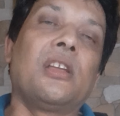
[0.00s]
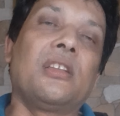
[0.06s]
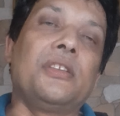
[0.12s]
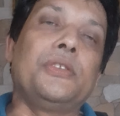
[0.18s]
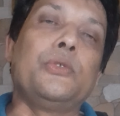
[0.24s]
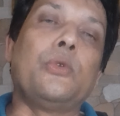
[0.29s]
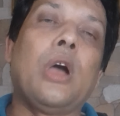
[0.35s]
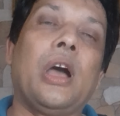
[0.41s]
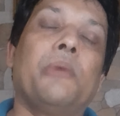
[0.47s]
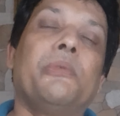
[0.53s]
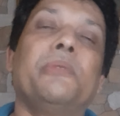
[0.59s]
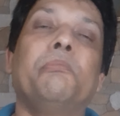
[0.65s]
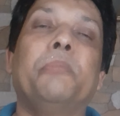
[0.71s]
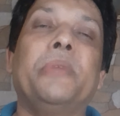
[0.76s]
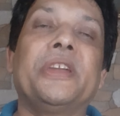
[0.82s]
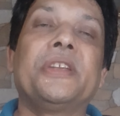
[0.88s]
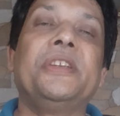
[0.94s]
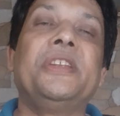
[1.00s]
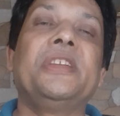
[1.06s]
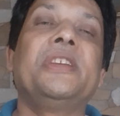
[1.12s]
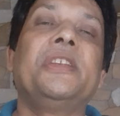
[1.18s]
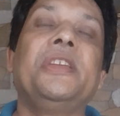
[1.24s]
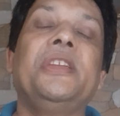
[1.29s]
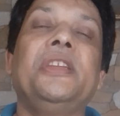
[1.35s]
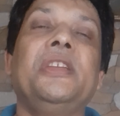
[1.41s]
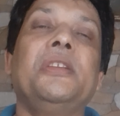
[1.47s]
you have a big
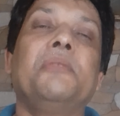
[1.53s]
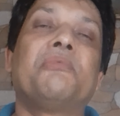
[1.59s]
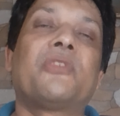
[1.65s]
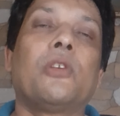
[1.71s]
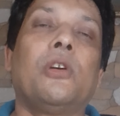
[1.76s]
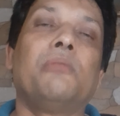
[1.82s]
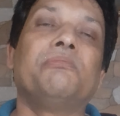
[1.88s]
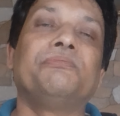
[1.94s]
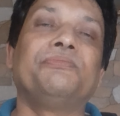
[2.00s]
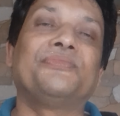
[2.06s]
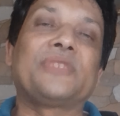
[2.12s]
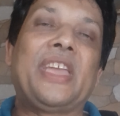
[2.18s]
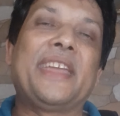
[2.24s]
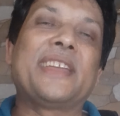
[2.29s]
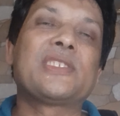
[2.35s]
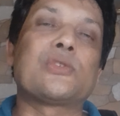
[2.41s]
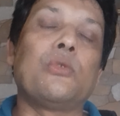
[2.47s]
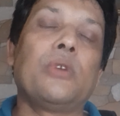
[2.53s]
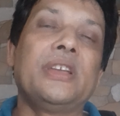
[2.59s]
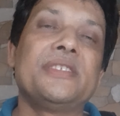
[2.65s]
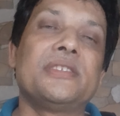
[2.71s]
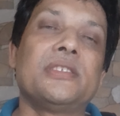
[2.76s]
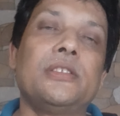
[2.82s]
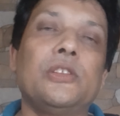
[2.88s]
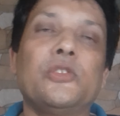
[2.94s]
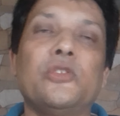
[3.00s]
degree from
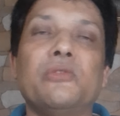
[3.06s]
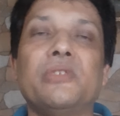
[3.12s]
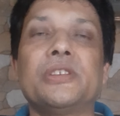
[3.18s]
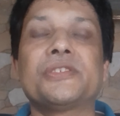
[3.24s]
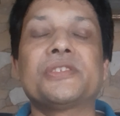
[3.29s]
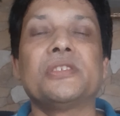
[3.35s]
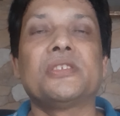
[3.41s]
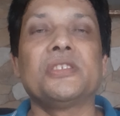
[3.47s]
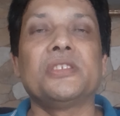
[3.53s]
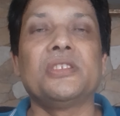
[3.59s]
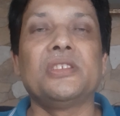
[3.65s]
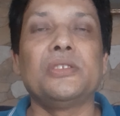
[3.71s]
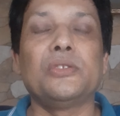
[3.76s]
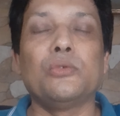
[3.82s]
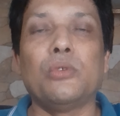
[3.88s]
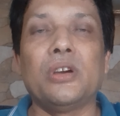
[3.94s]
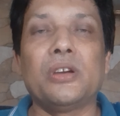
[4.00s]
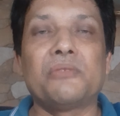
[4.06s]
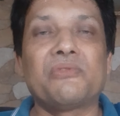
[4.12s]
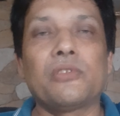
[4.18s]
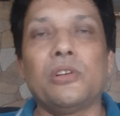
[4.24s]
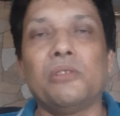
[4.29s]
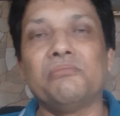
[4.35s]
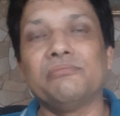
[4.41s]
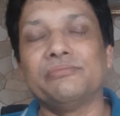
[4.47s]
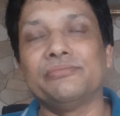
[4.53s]
XYZ University, you are
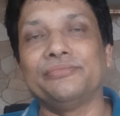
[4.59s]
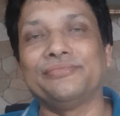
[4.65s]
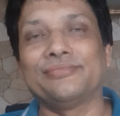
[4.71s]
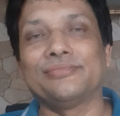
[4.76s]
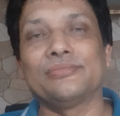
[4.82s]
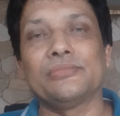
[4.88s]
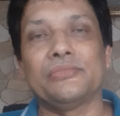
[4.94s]
from